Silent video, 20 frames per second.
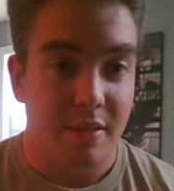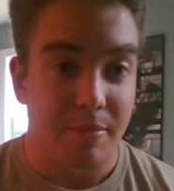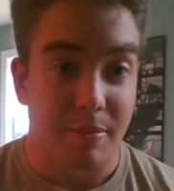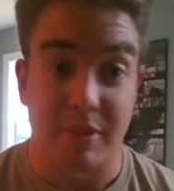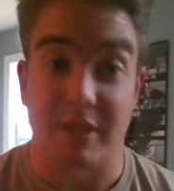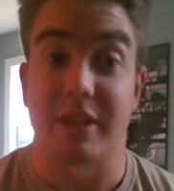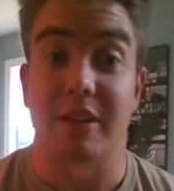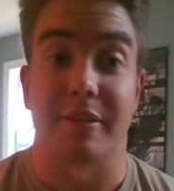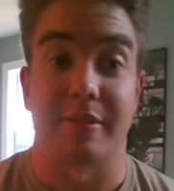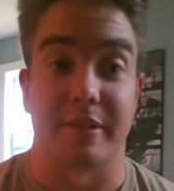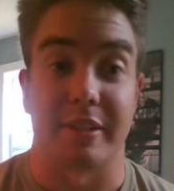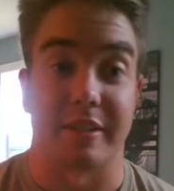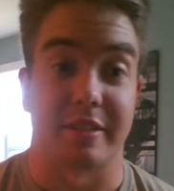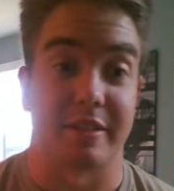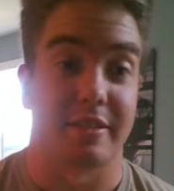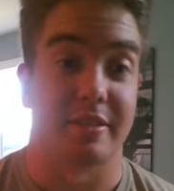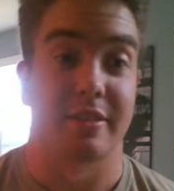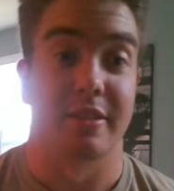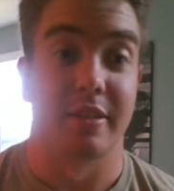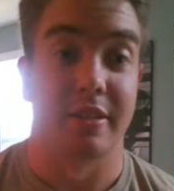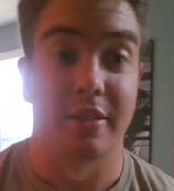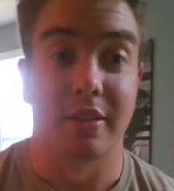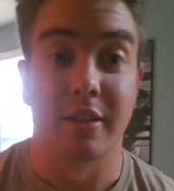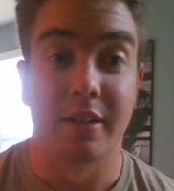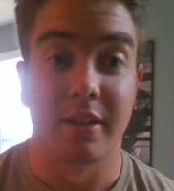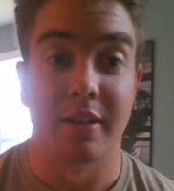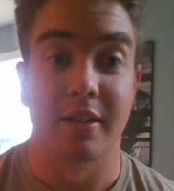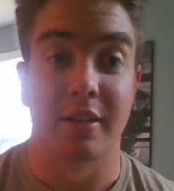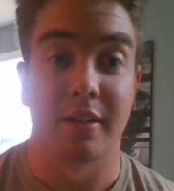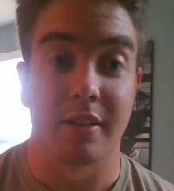but yeah, that's
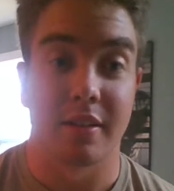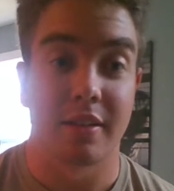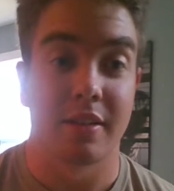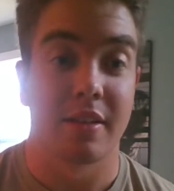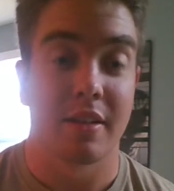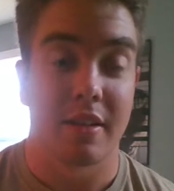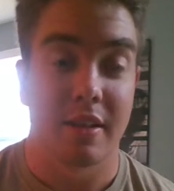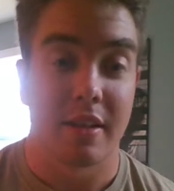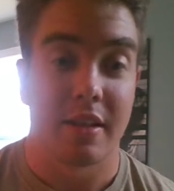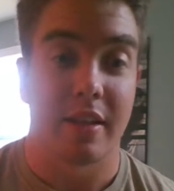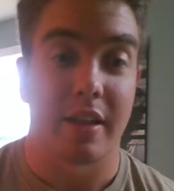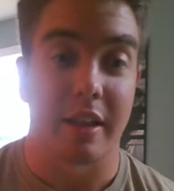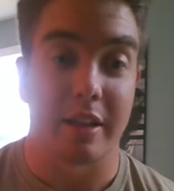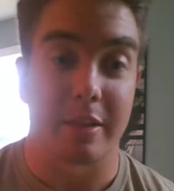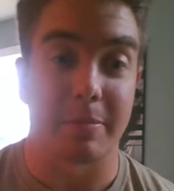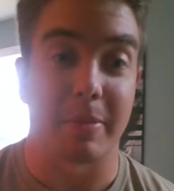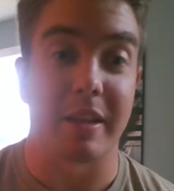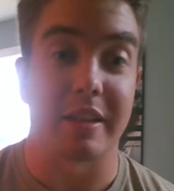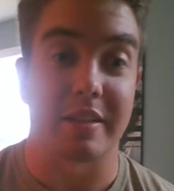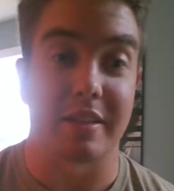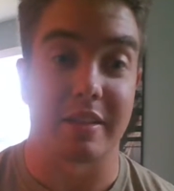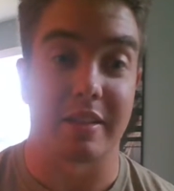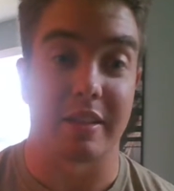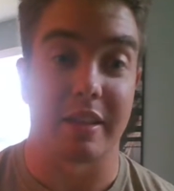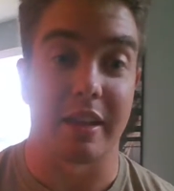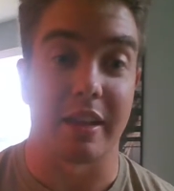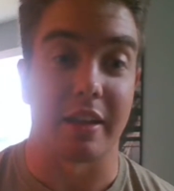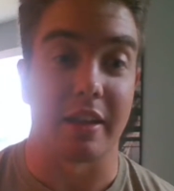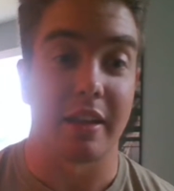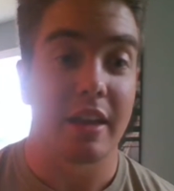
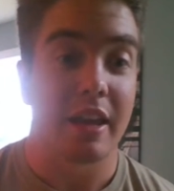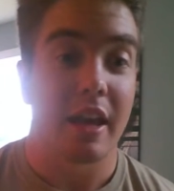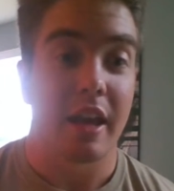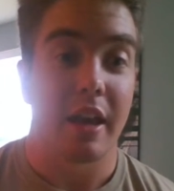basically it.